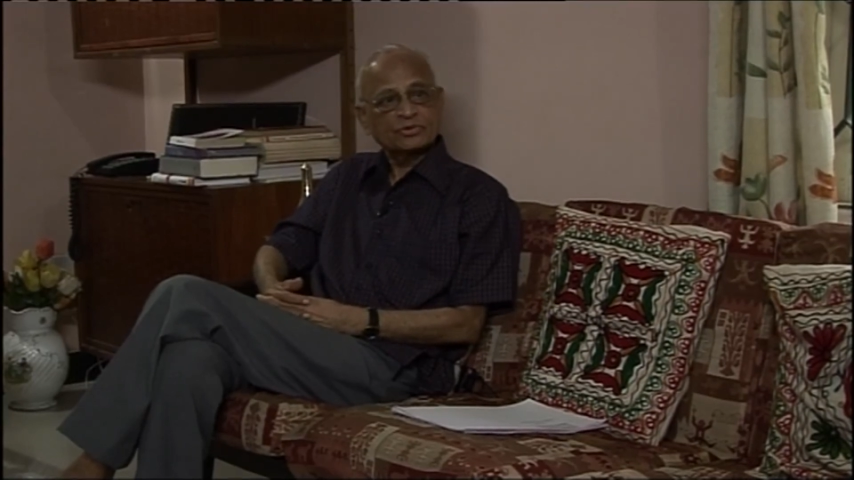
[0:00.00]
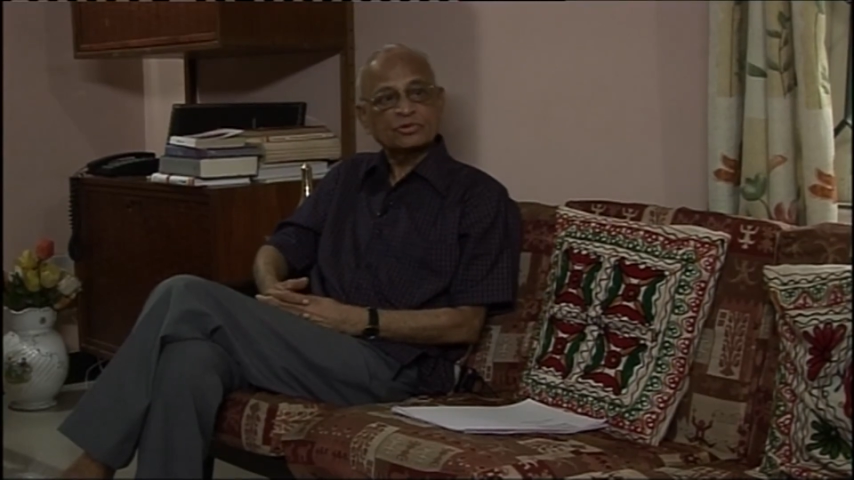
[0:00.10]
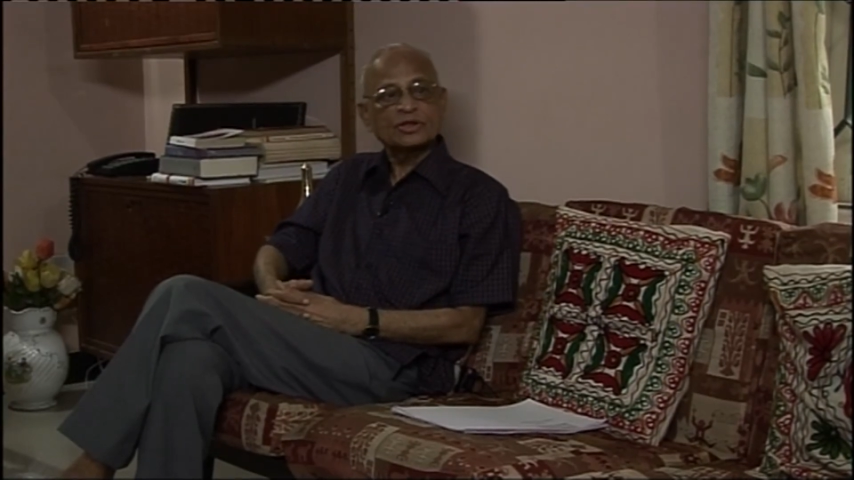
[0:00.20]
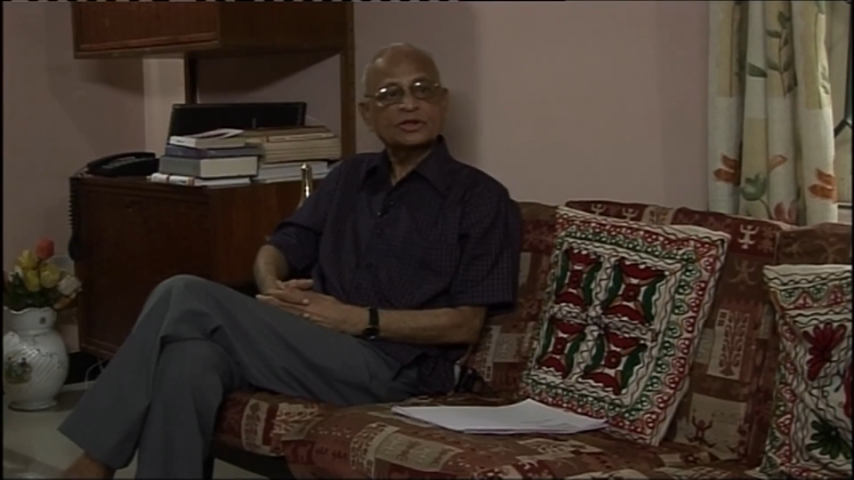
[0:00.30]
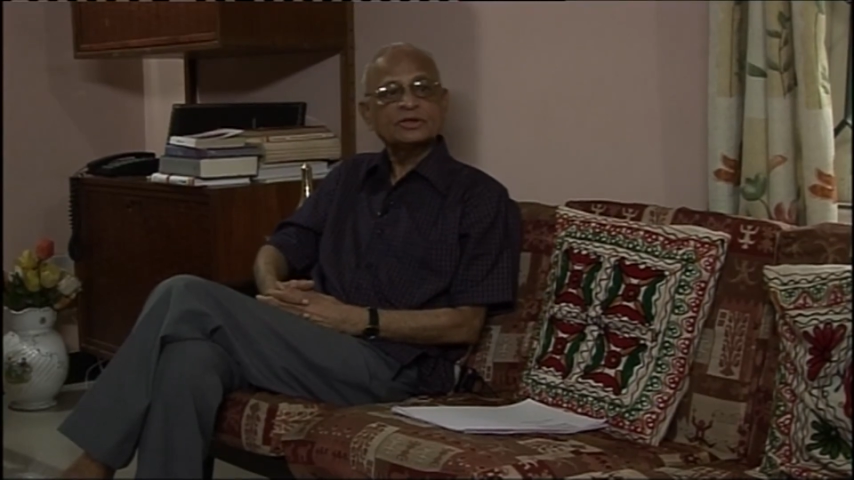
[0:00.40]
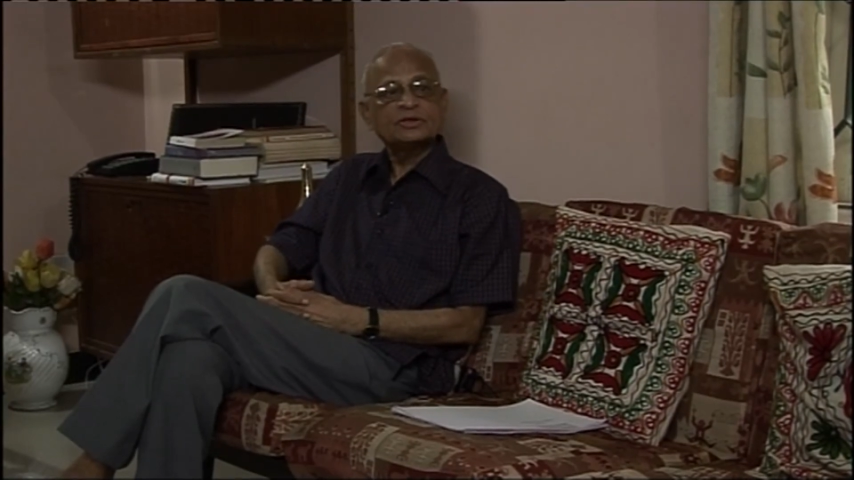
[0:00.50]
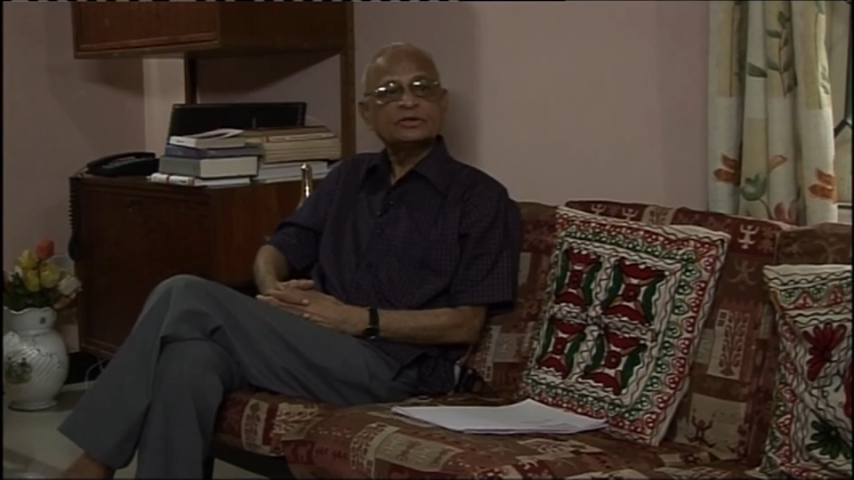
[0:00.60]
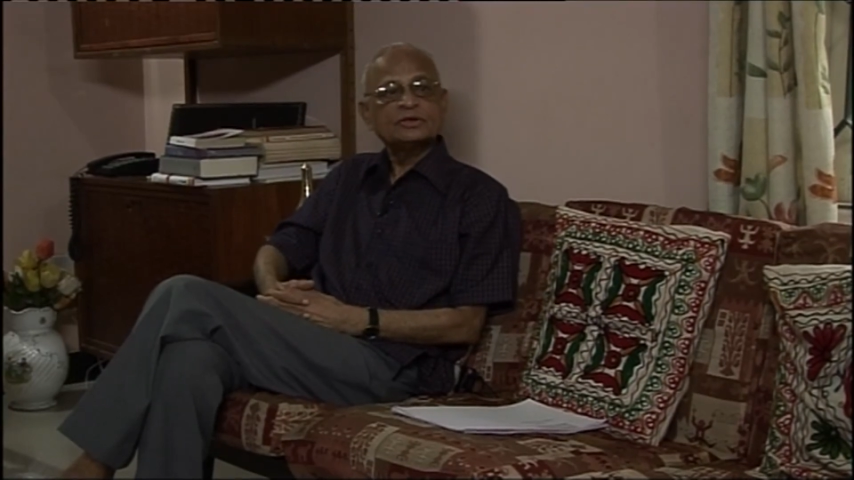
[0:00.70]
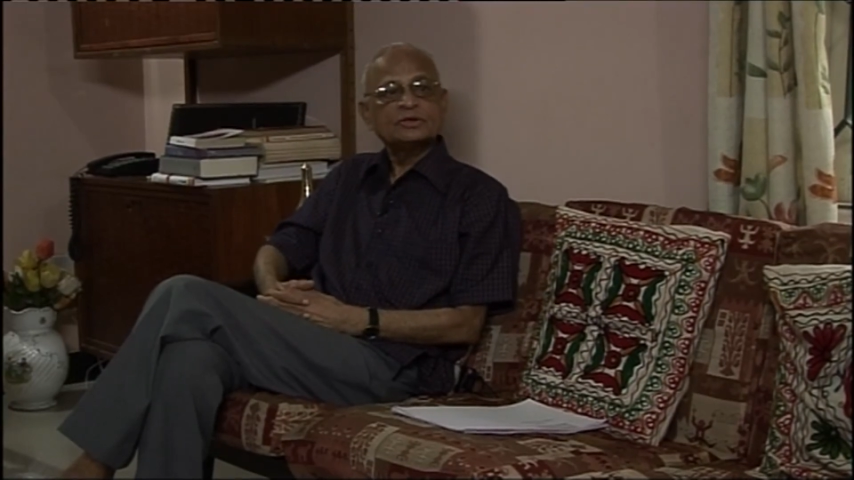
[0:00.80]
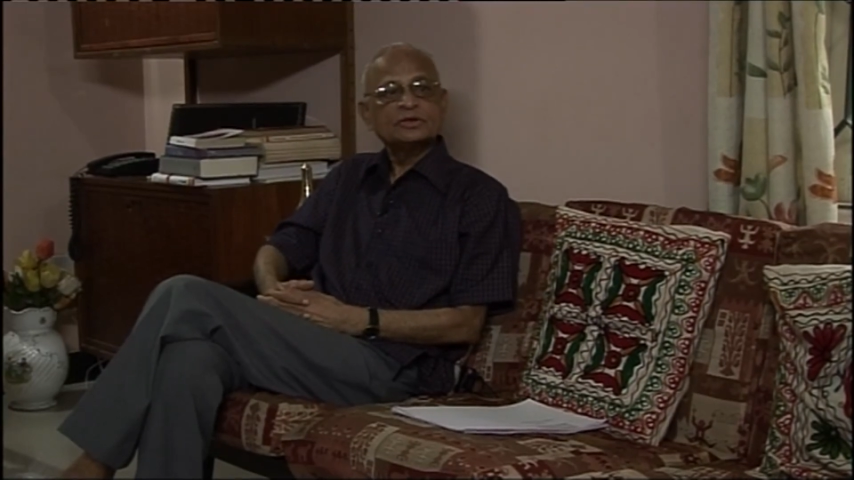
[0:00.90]
so that
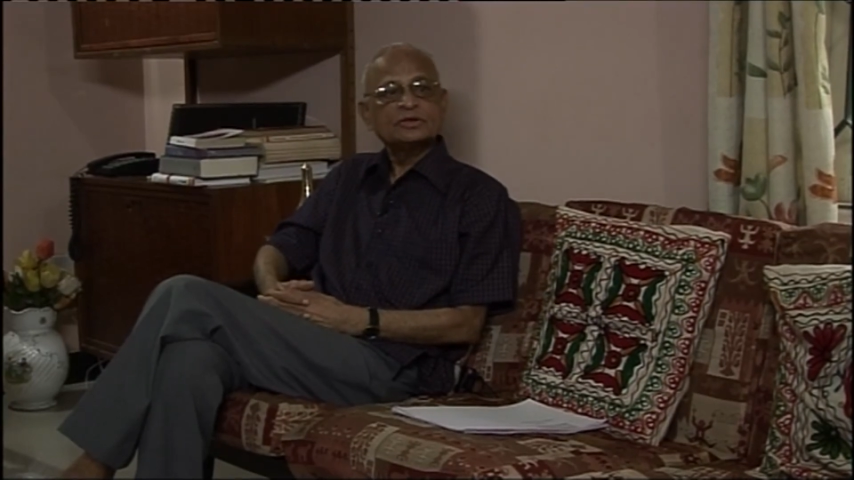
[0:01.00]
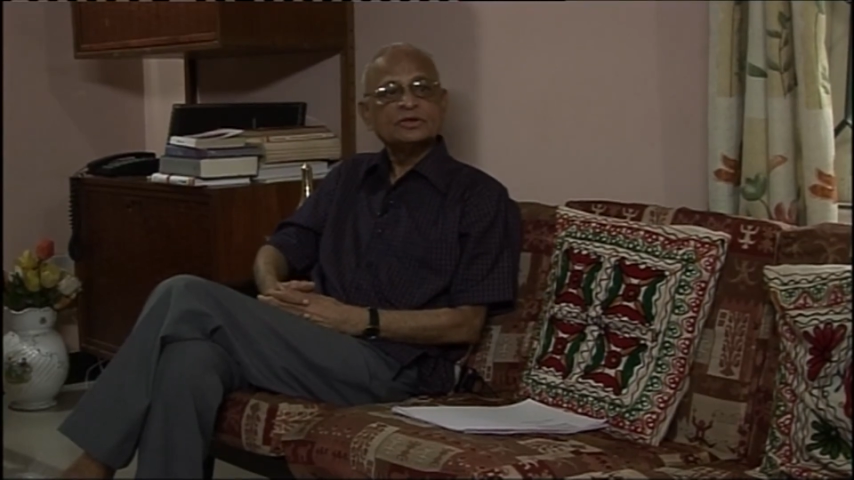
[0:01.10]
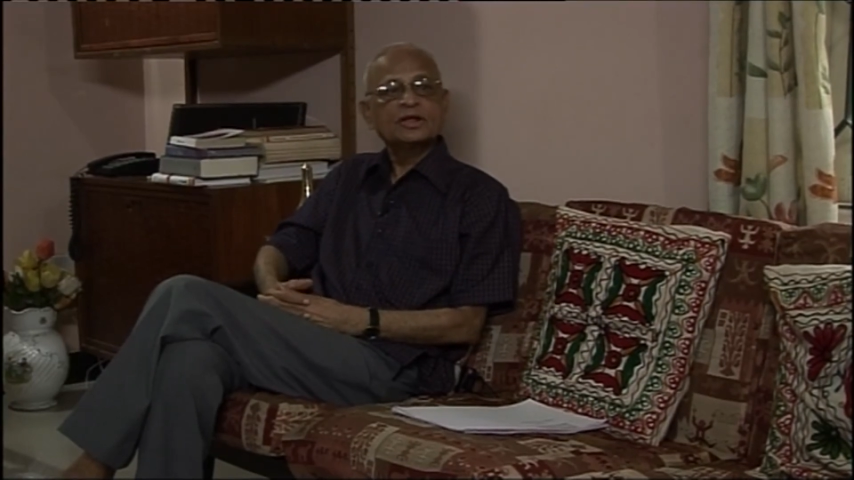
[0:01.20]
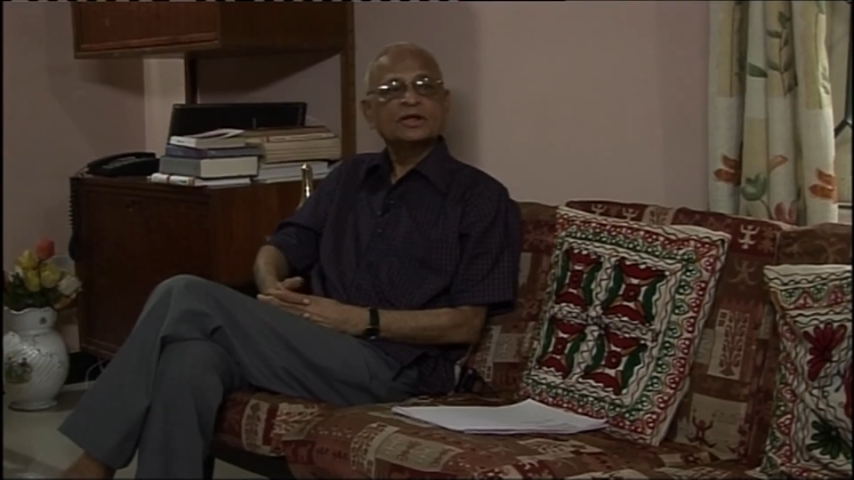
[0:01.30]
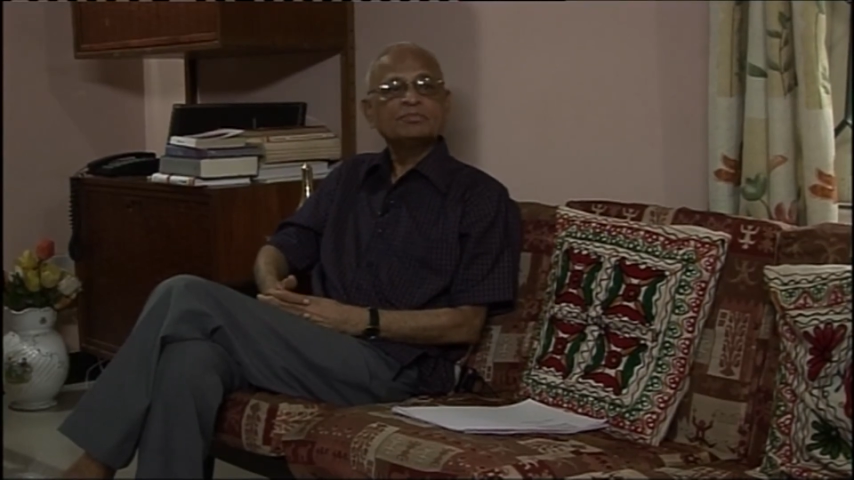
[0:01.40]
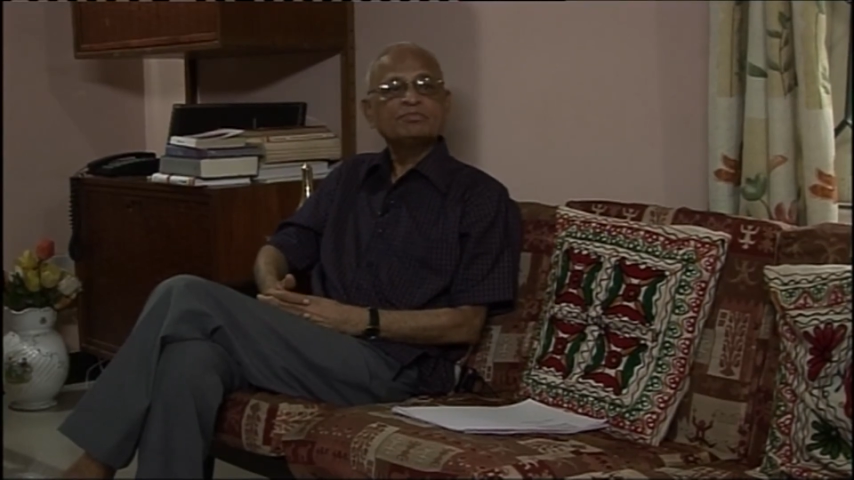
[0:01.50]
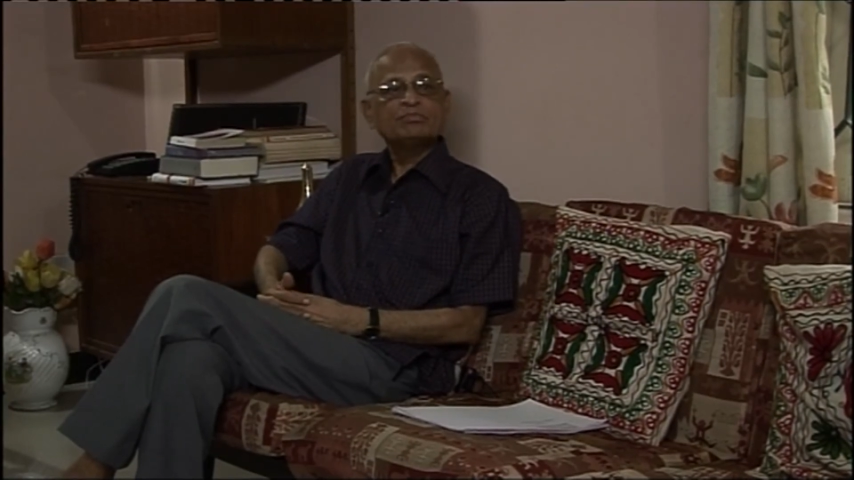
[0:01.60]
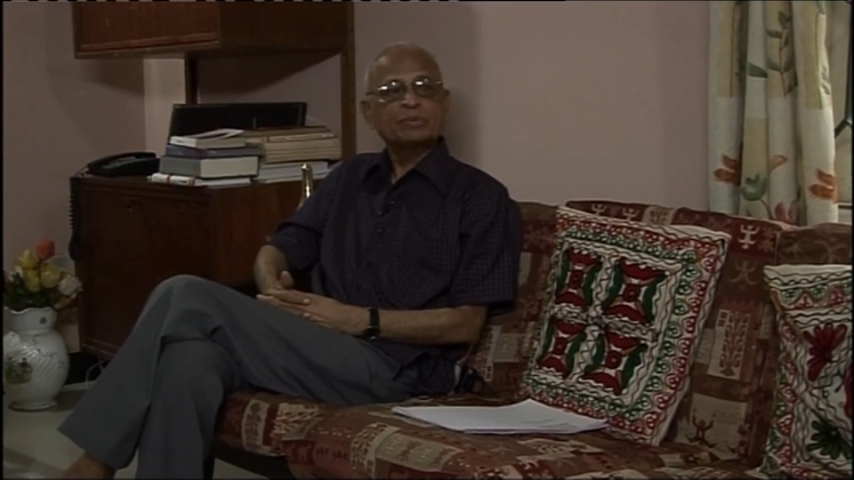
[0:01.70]
they can